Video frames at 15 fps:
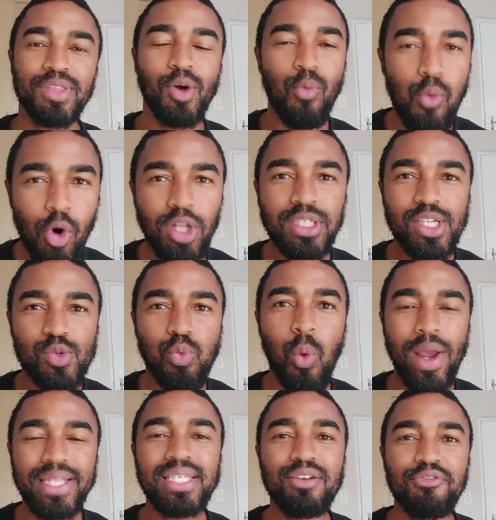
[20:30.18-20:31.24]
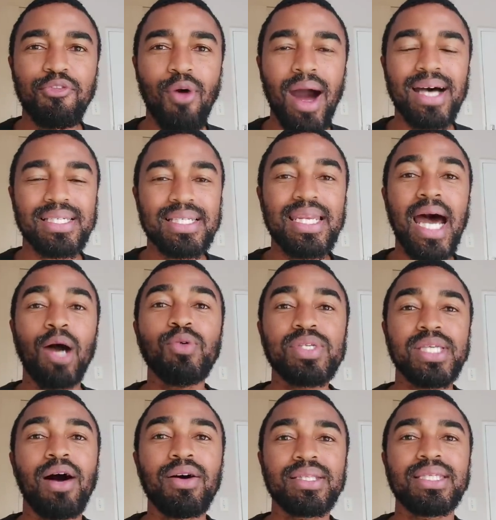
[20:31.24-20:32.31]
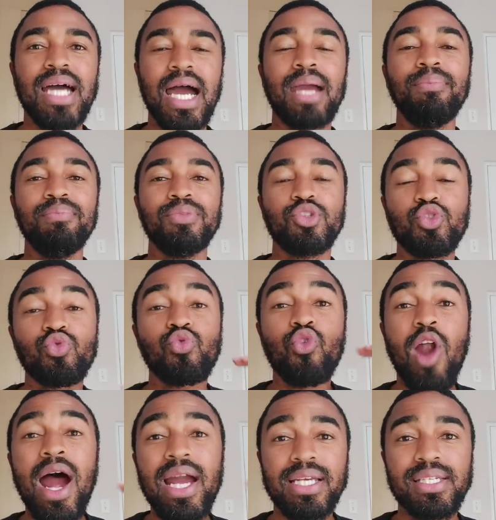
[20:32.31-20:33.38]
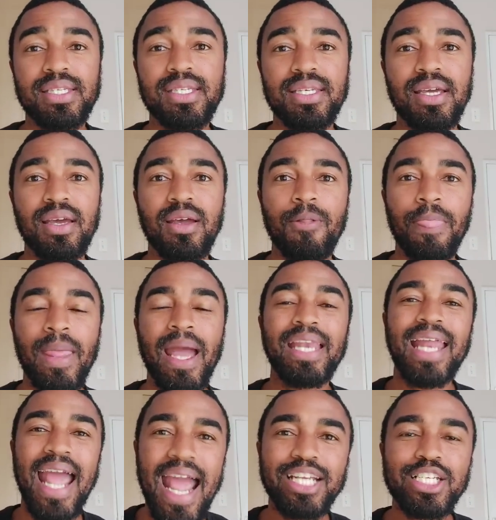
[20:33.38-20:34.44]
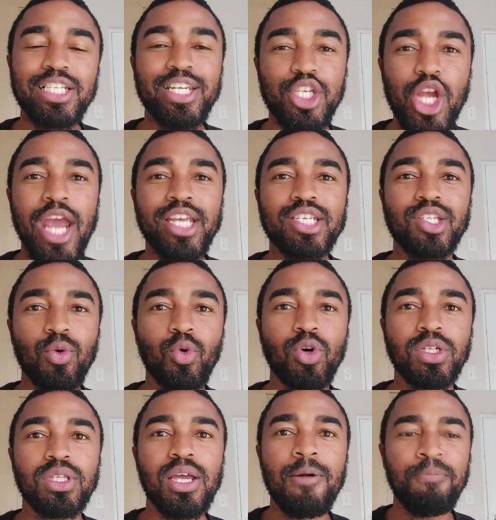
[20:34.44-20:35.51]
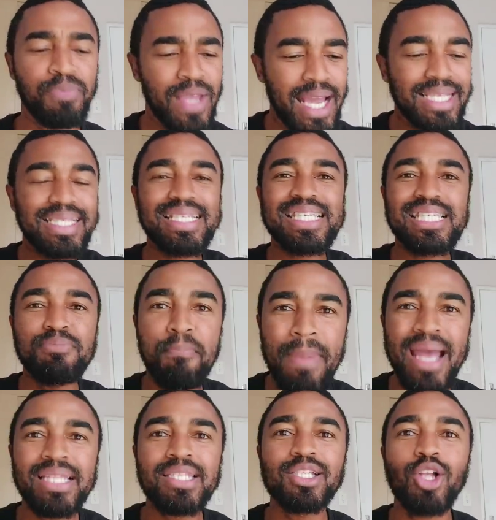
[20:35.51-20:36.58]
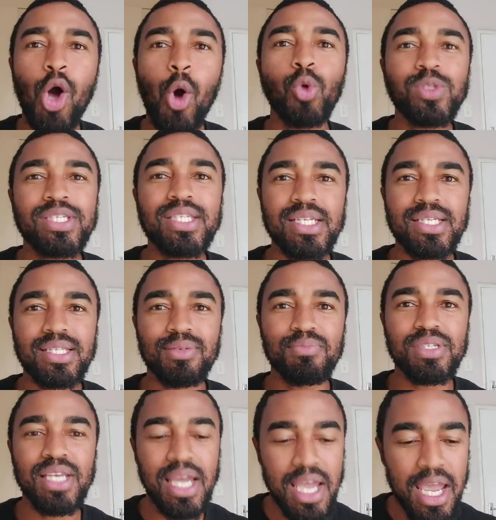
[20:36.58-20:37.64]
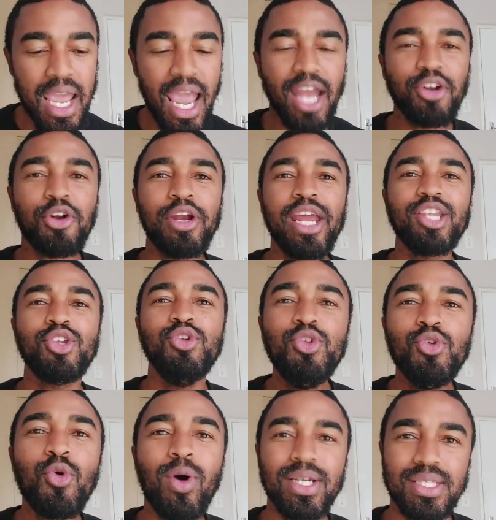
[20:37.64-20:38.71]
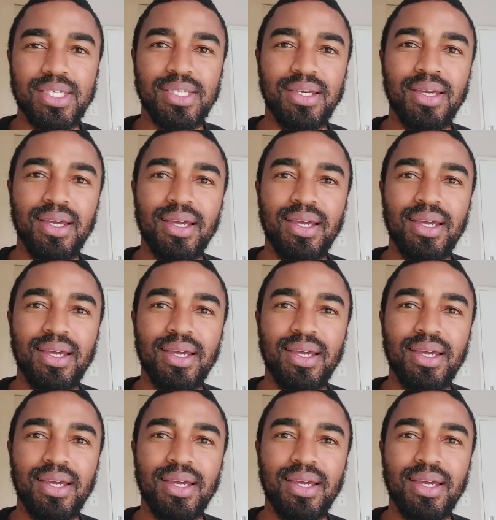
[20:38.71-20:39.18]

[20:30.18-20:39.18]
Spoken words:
The world is waiting for us. Now is our time to rise and actually change the world and dismantle all systems and create new ones